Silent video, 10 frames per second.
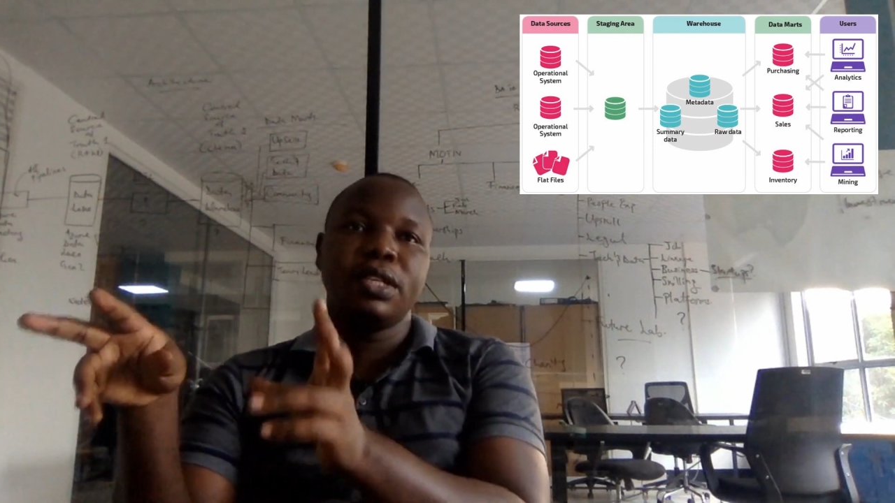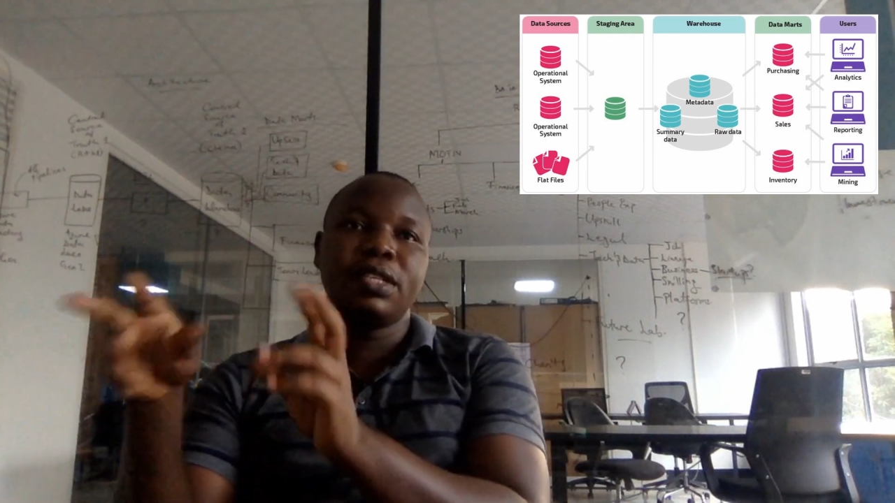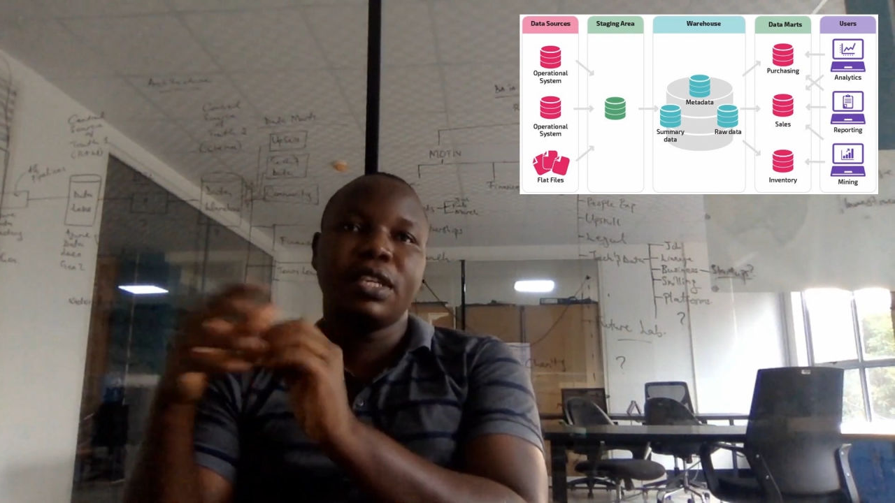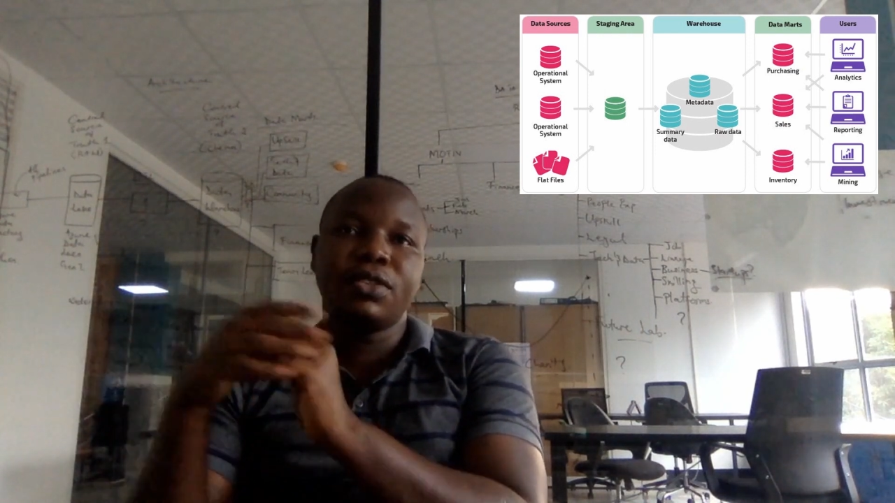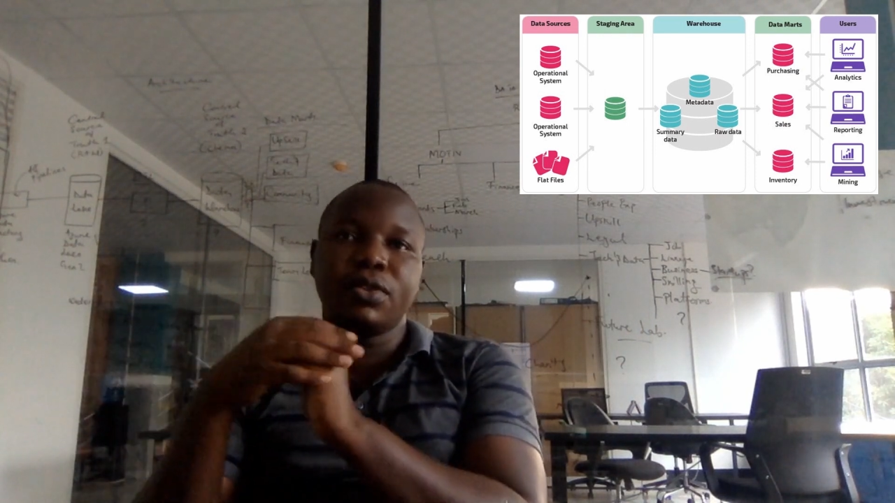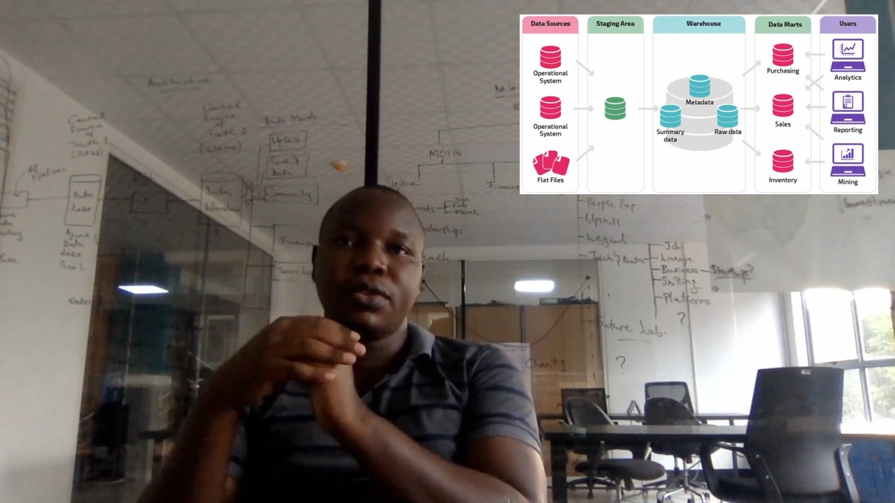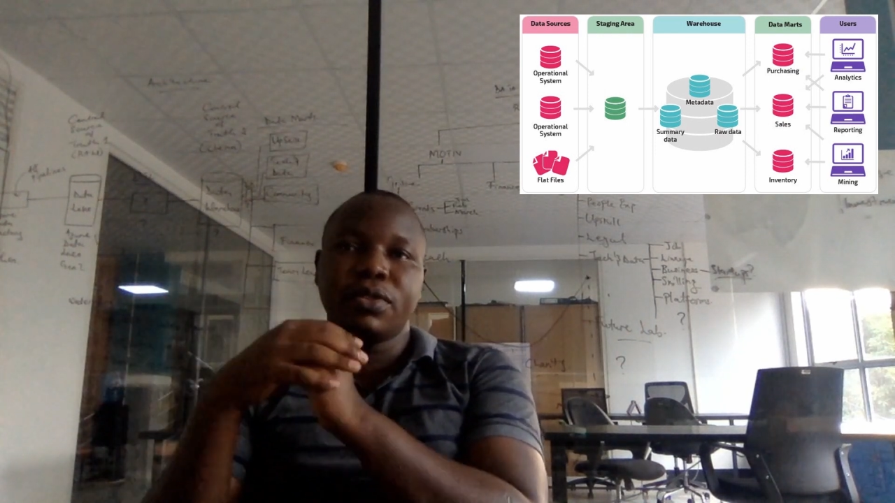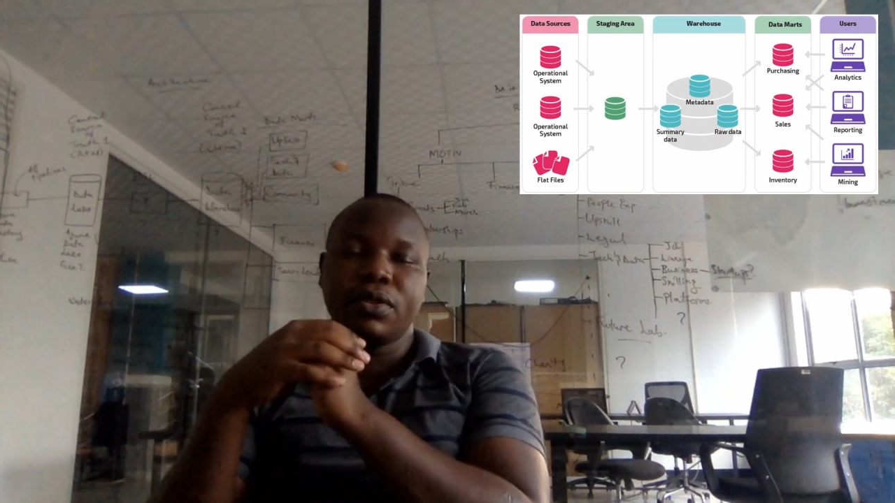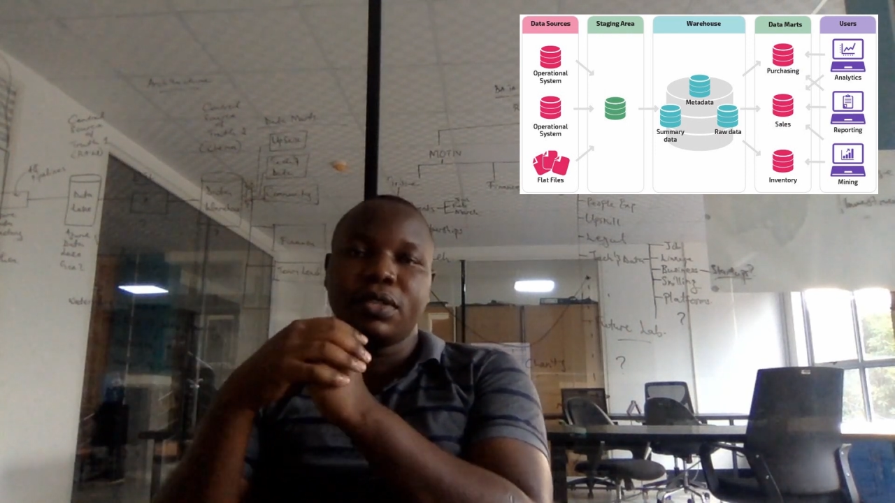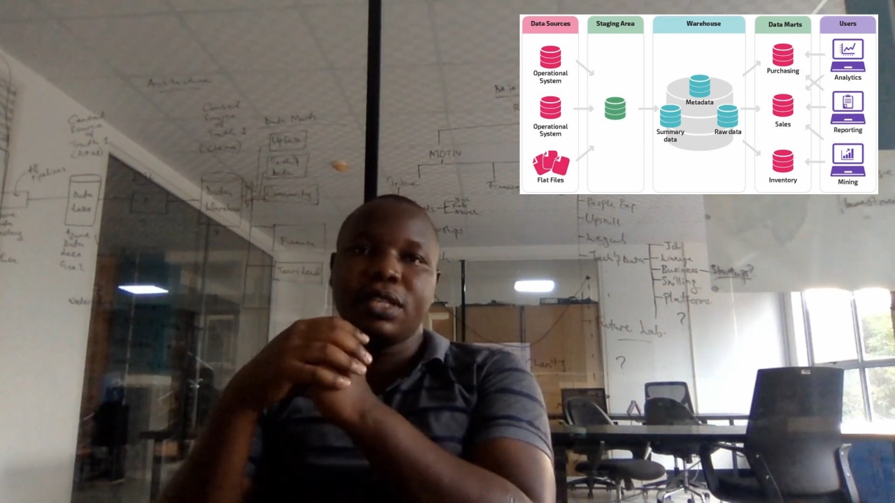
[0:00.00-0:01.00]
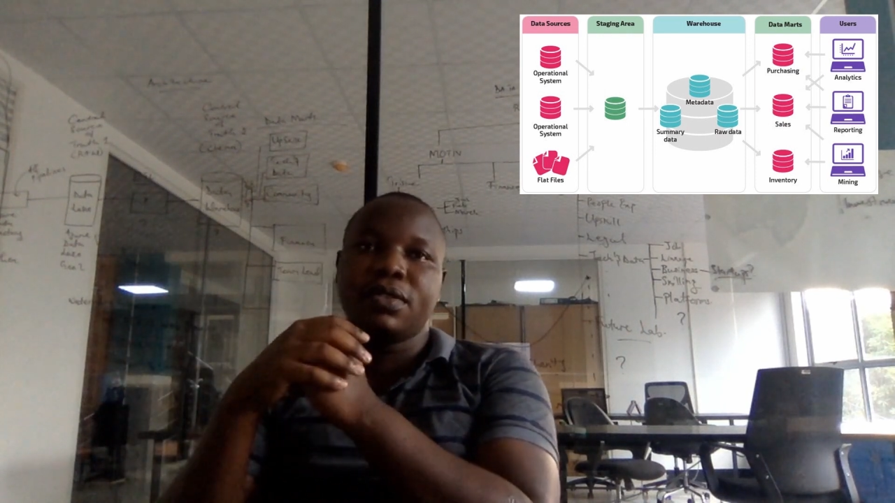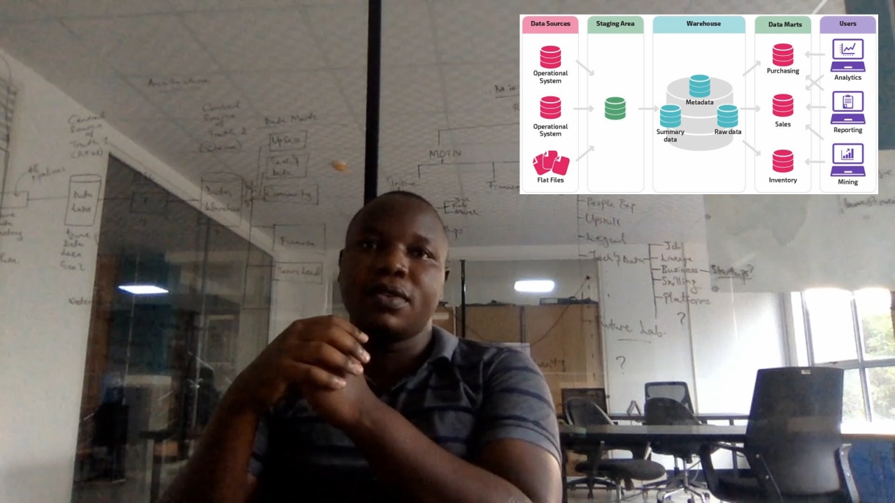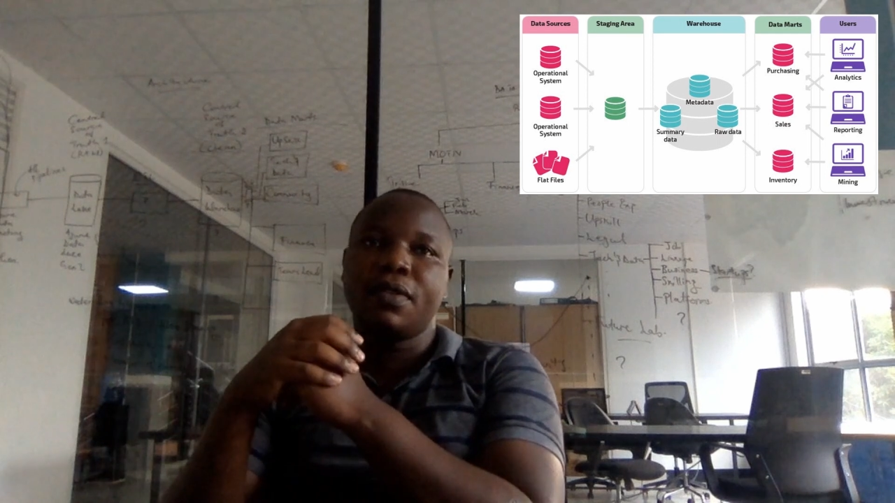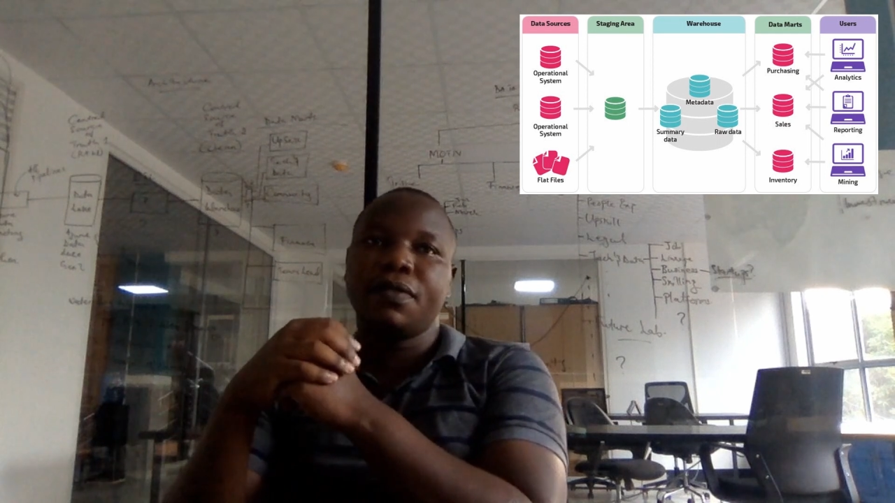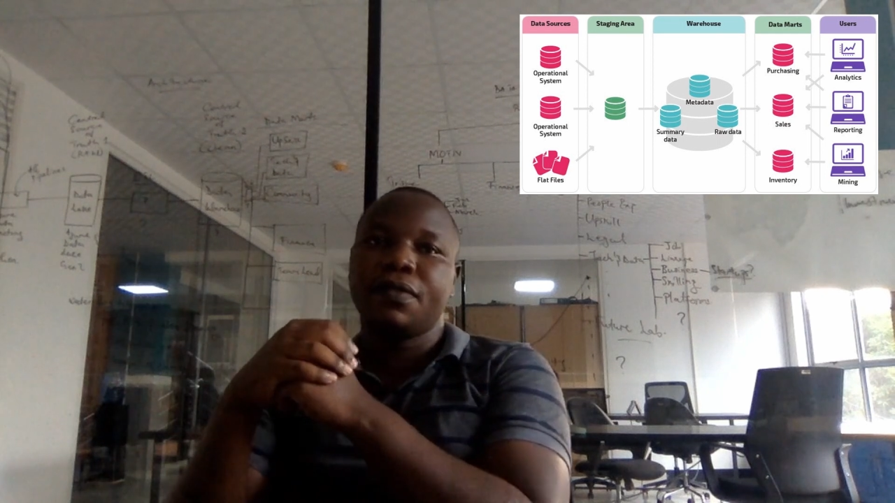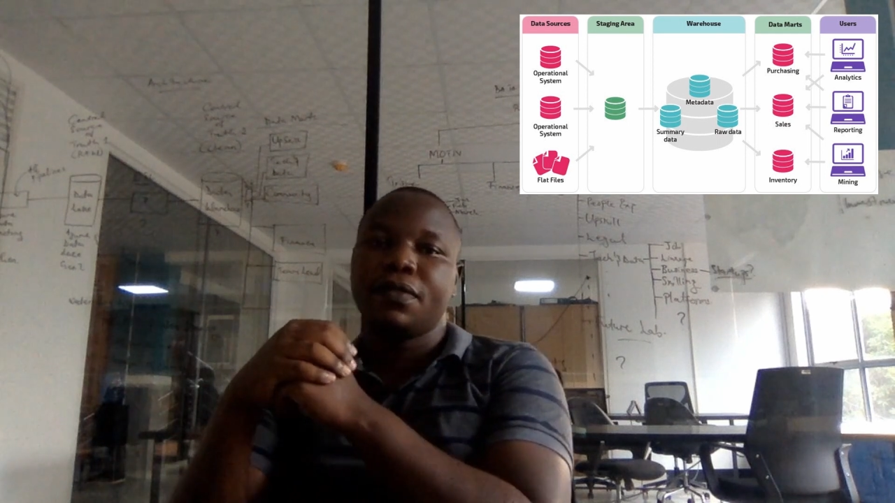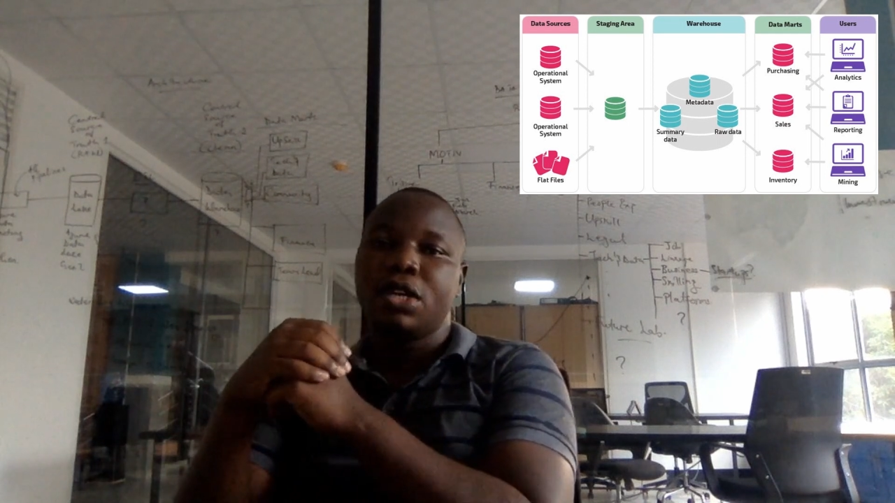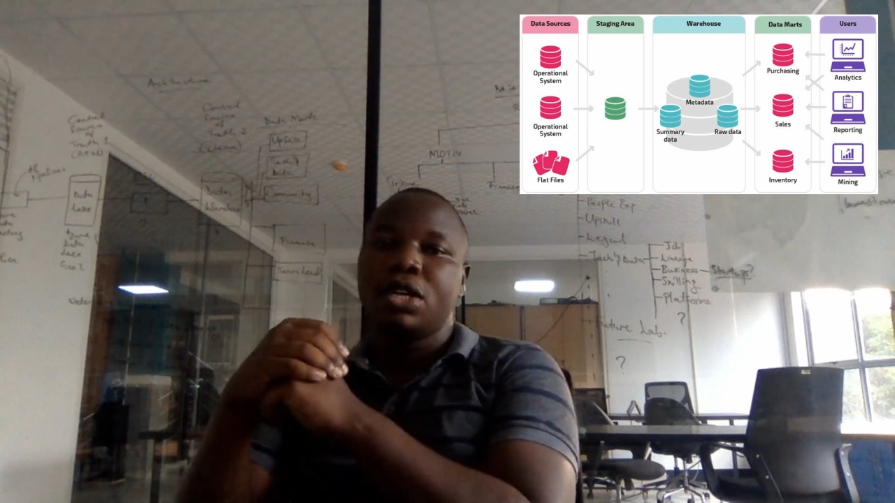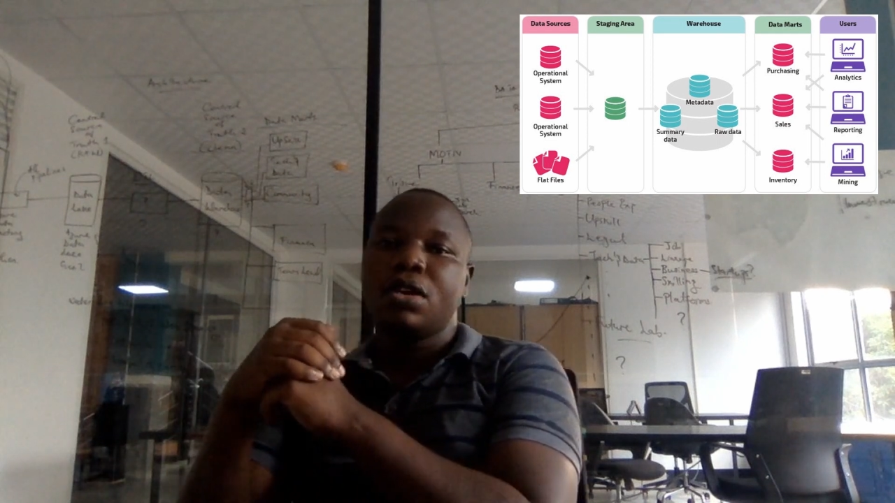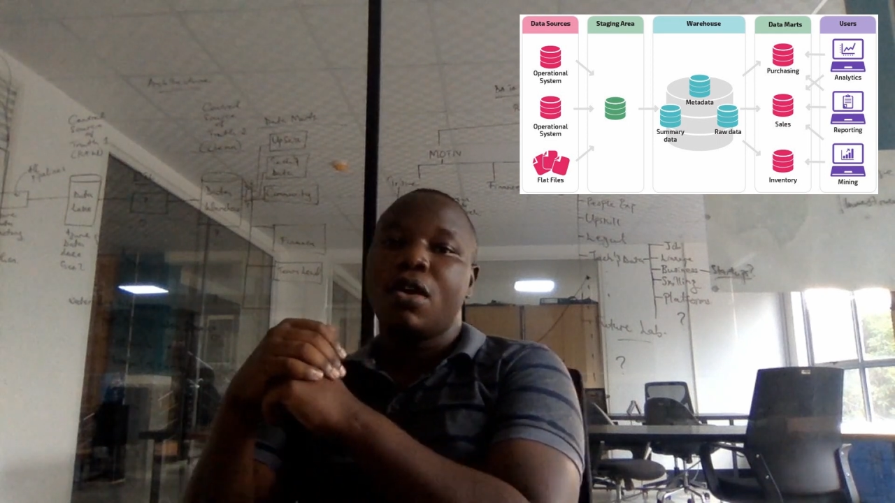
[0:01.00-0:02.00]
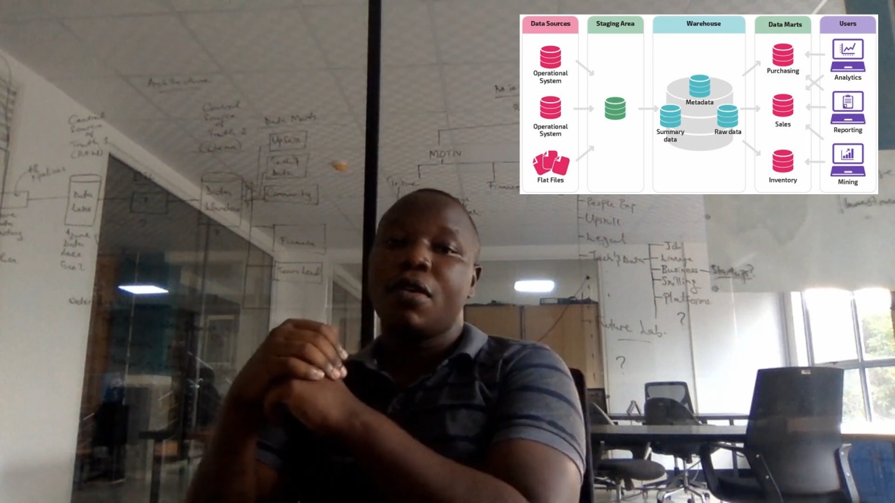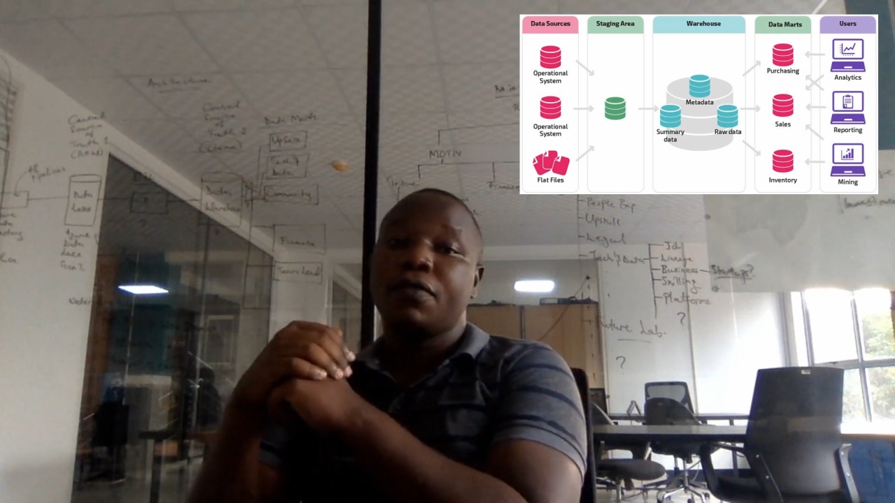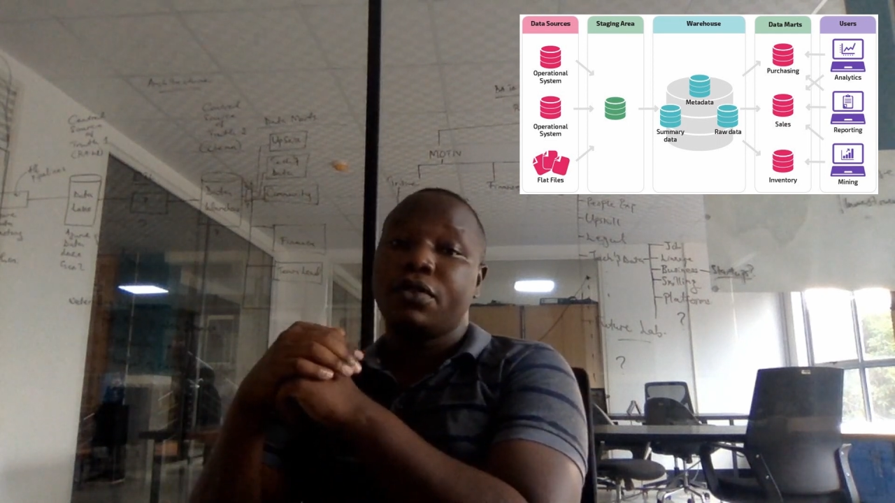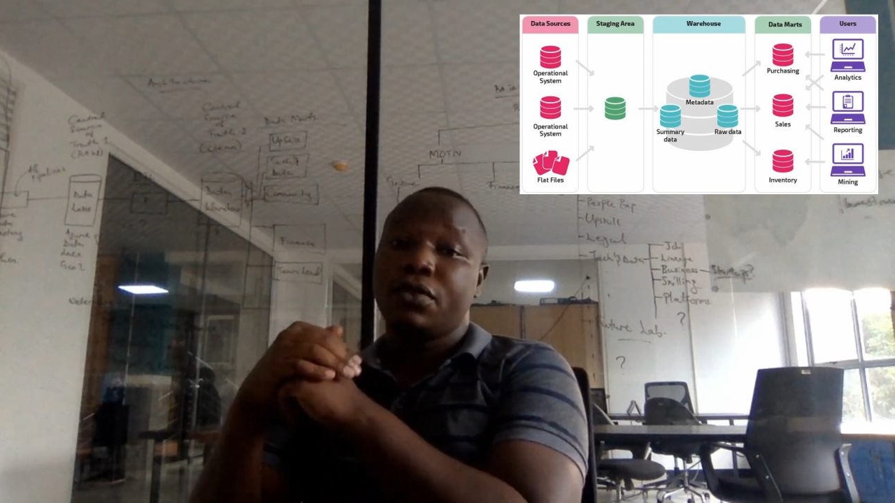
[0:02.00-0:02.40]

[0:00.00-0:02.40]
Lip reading: central sources of